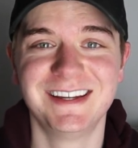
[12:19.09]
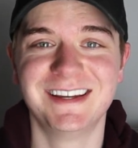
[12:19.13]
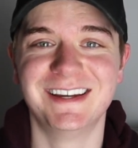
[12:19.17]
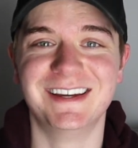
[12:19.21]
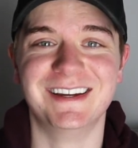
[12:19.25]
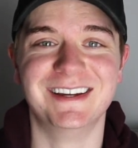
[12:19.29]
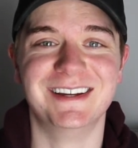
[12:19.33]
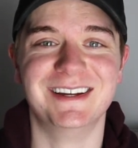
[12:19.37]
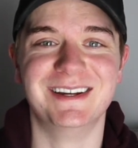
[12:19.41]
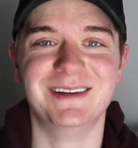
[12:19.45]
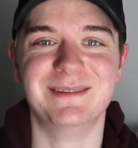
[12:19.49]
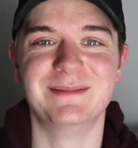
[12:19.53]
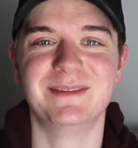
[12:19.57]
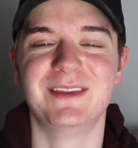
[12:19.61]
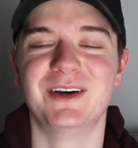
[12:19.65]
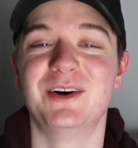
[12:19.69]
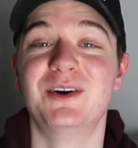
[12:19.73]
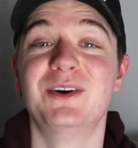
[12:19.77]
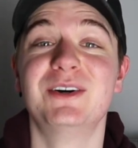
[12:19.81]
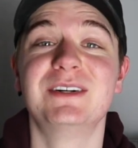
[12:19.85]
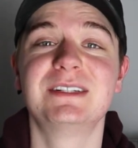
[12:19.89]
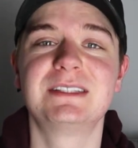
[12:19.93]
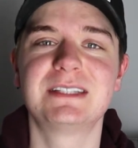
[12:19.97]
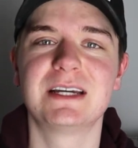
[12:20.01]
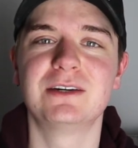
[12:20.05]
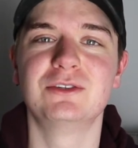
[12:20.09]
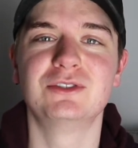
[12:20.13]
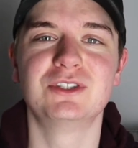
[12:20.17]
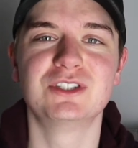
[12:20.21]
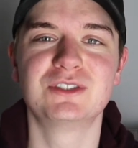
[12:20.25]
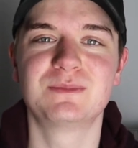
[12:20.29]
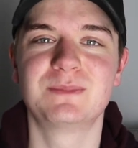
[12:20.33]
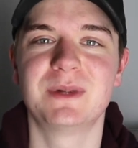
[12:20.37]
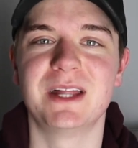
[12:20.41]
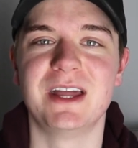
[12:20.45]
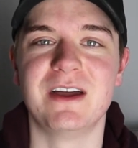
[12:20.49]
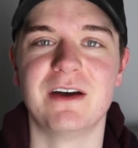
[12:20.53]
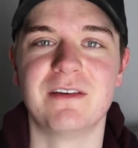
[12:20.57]
The hotel
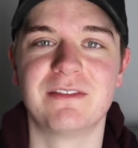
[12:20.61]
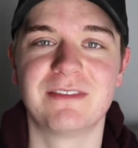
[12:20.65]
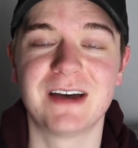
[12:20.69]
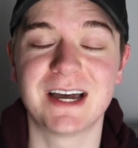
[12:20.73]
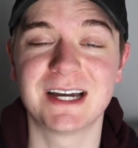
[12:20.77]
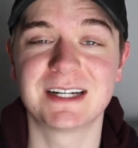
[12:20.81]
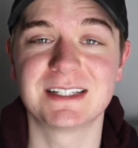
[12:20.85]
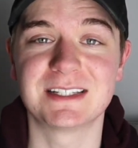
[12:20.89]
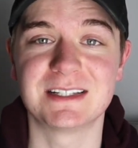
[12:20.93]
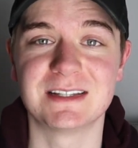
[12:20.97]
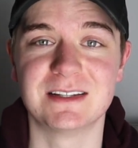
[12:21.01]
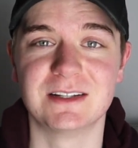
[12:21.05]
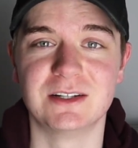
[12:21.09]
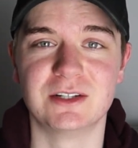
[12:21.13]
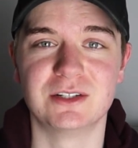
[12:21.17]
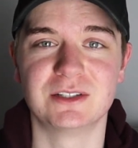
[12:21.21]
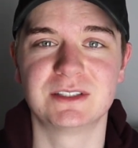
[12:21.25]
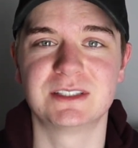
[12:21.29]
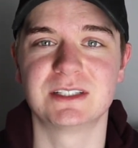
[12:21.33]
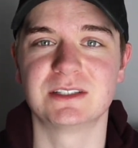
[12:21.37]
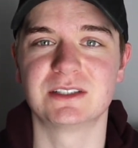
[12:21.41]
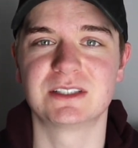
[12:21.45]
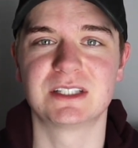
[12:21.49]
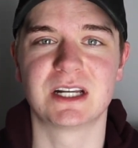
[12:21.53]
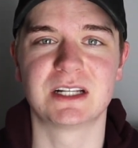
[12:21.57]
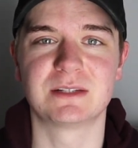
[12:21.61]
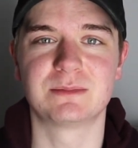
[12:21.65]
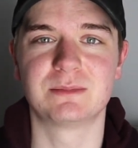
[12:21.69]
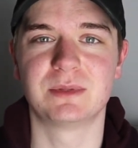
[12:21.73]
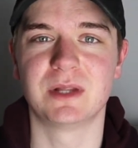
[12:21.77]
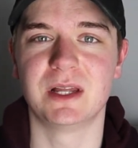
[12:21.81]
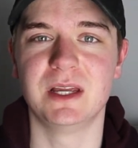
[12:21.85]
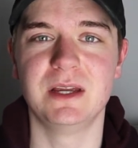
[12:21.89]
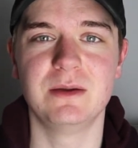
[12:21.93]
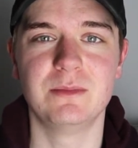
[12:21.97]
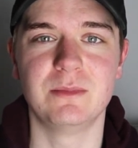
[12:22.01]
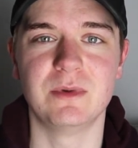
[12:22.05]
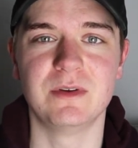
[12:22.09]
does play a factor. The hotel starts
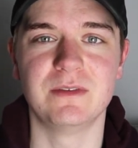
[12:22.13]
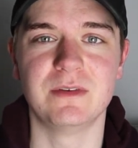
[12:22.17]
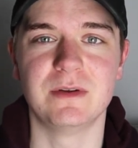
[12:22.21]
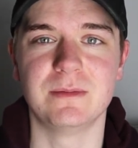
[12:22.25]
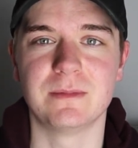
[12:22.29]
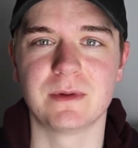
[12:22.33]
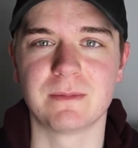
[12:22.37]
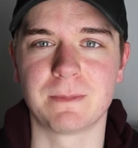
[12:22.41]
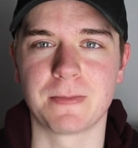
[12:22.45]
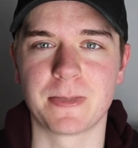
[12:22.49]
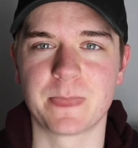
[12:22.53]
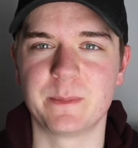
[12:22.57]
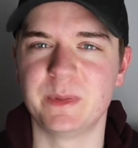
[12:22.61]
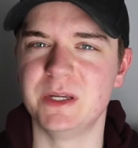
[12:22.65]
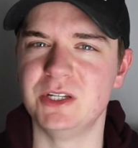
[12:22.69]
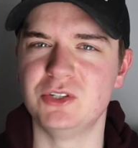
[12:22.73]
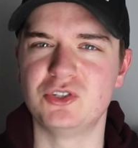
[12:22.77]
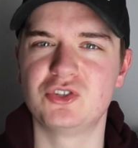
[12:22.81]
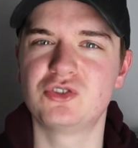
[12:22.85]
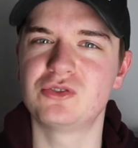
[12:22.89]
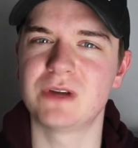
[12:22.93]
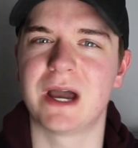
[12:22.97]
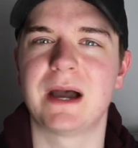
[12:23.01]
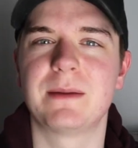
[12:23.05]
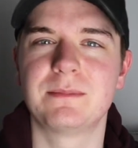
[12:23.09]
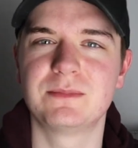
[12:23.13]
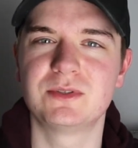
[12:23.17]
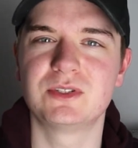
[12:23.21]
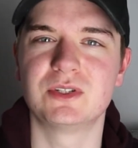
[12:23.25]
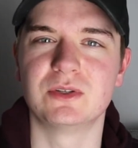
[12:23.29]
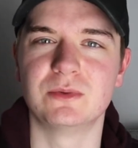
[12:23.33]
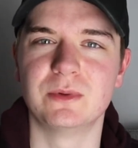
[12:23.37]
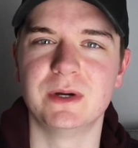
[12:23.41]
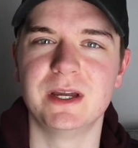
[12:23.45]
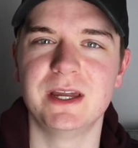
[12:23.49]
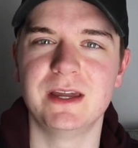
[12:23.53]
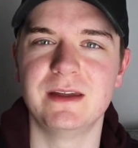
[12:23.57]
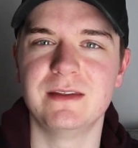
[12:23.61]
playing with him, and being trapped
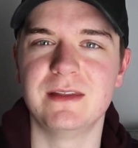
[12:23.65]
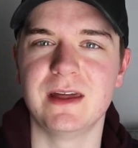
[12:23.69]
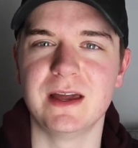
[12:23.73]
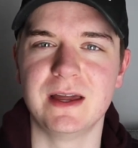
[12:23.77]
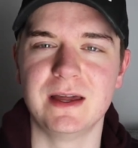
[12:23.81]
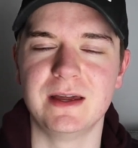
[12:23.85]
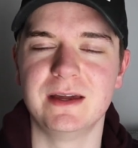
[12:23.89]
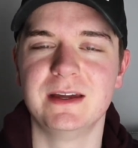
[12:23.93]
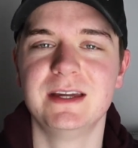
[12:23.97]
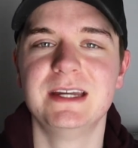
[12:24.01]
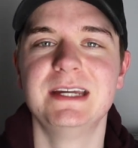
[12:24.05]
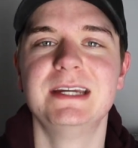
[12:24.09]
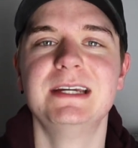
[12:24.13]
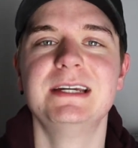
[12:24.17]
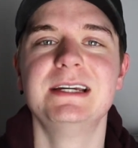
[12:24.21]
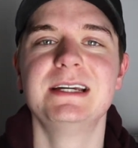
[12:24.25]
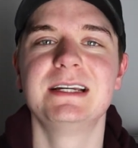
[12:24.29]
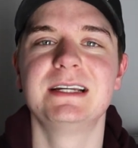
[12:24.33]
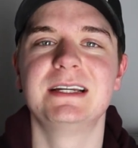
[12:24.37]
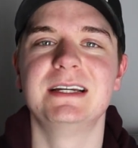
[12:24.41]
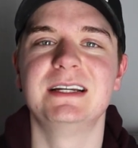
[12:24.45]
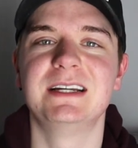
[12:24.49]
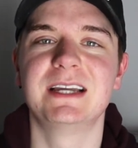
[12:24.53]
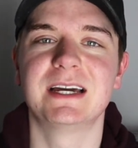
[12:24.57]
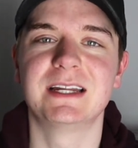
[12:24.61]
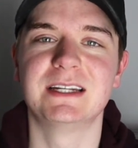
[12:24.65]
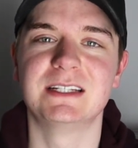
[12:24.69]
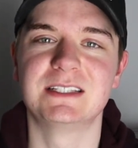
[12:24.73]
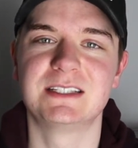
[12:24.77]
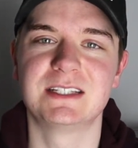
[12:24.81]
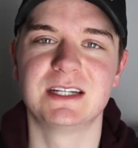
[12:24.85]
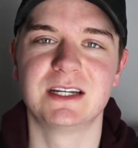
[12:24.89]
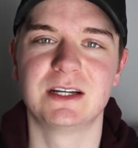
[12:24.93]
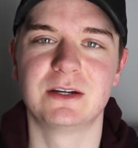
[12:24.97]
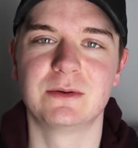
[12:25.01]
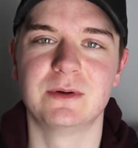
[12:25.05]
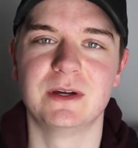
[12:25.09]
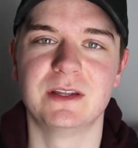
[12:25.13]
away there can kind of
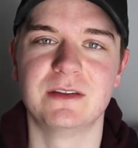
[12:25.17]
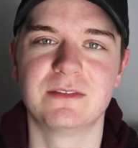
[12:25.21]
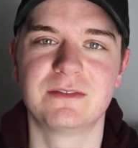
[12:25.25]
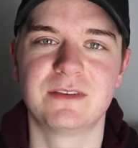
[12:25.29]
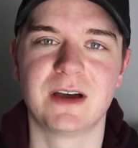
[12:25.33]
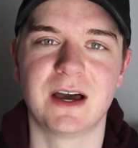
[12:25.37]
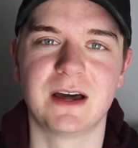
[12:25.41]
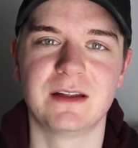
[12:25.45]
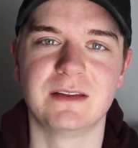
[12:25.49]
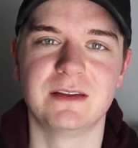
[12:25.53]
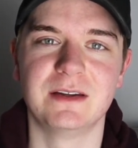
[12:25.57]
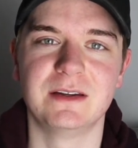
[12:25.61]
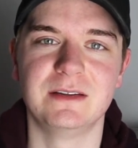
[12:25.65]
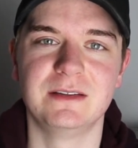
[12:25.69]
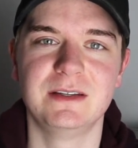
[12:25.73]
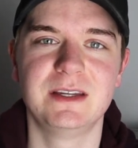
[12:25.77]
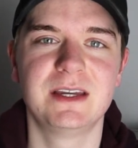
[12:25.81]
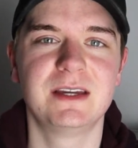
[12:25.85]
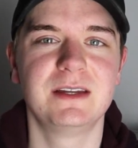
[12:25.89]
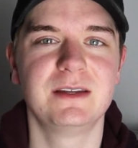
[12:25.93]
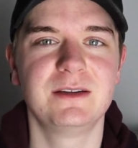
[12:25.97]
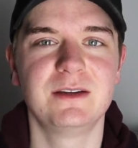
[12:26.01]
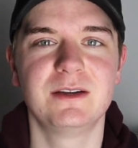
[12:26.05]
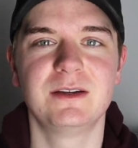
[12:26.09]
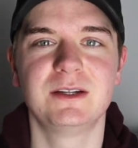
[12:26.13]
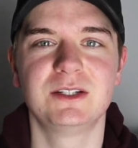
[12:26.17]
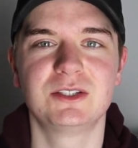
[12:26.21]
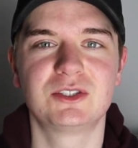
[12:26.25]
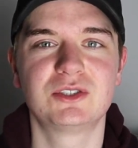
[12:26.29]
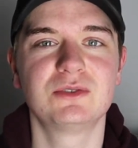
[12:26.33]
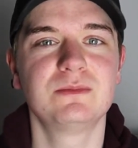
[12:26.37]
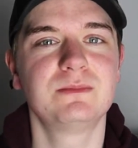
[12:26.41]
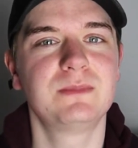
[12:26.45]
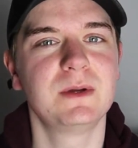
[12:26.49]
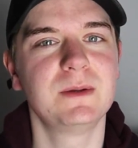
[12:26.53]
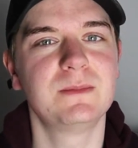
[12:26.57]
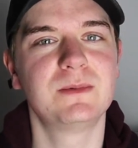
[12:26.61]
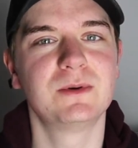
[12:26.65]
take away the fact that, yeah,
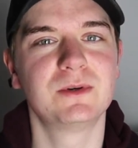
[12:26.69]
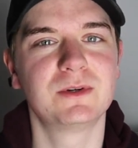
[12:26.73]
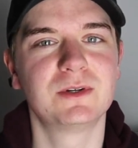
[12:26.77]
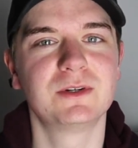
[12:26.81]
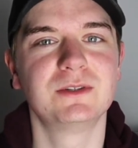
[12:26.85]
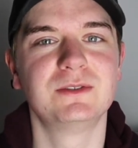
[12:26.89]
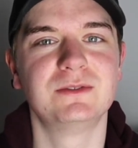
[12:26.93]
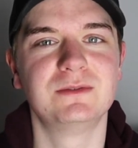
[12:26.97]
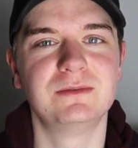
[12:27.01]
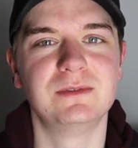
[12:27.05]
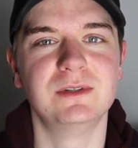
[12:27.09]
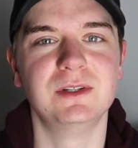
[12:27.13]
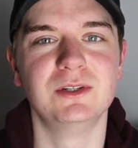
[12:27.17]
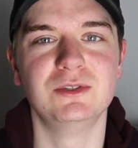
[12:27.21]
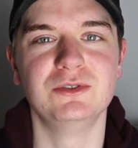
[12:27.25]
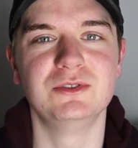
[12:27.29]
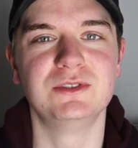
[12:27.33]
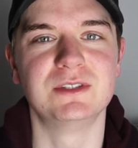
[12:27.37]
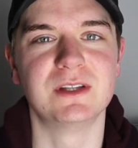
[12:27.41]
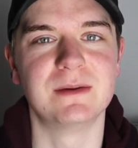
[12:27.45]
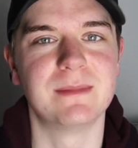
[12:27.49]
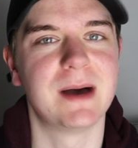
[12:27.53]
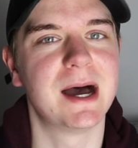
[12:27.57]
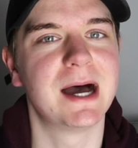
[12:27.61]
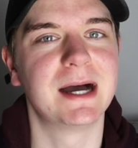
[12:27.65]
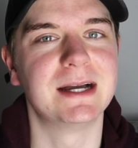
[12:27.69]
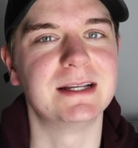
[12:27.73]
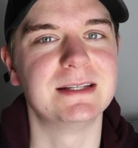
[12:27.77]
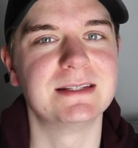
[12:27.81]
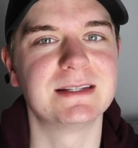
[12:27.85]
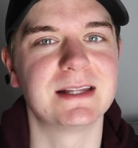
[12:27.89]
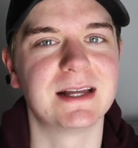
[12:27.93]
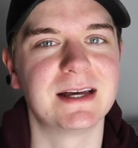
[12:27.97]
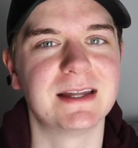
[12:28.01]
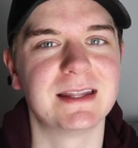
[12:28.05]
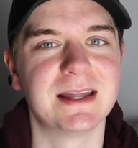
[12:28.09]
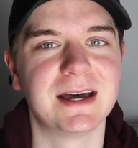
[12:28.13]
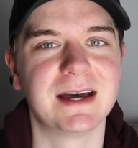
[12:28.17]
some people could lose their minds
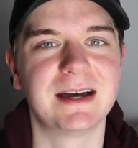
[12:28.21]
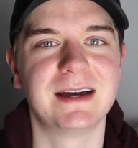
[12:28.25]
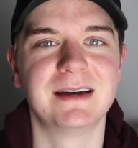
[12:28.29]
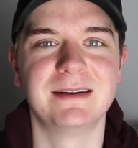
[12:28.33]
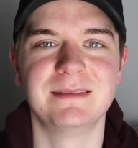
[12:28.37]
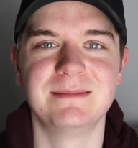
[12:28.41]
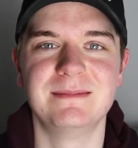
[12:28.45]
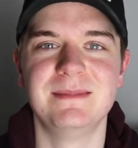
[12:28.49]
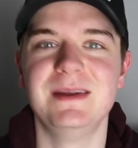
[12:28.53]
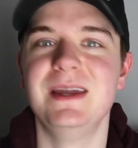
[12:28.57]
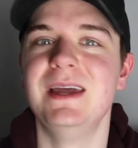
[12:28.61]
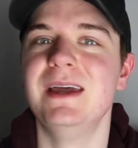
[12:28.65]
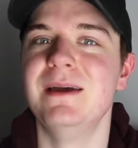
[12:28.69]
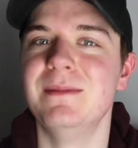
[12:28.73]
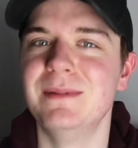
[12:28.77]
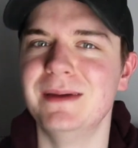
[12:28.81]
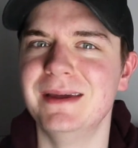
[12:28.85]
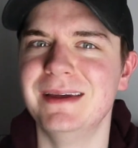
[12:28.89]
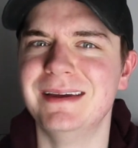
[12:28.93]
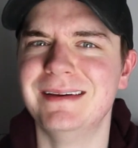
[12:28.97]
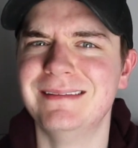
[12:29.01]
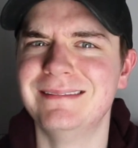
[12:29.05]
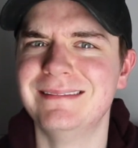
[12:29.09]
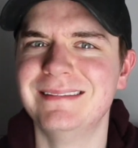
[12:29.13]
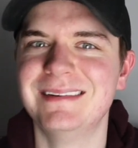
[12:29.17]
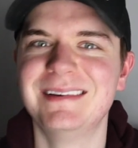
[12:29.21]
like that. Maybe.